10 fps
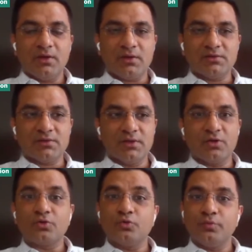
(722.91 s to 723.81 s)
at least a year
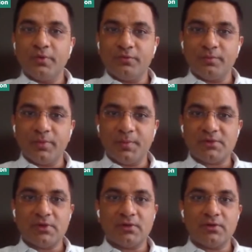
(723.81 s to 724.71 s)
or two, before people
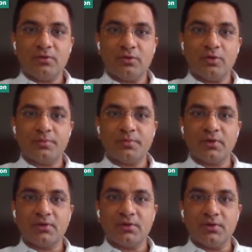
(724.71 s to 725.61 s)
start,
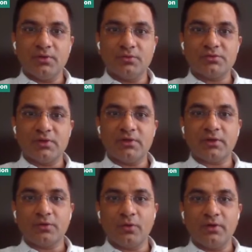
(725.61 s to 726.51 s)
adopting a new skill
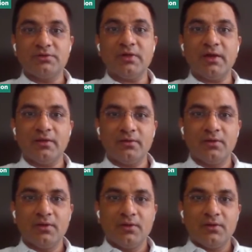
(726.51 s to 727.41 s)
technology and
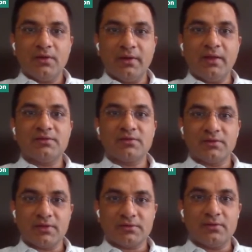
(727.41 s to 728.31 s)
enhancing
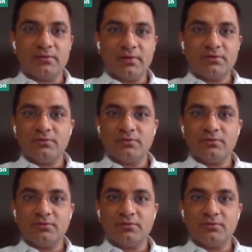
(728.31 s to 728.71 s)
their skill, right?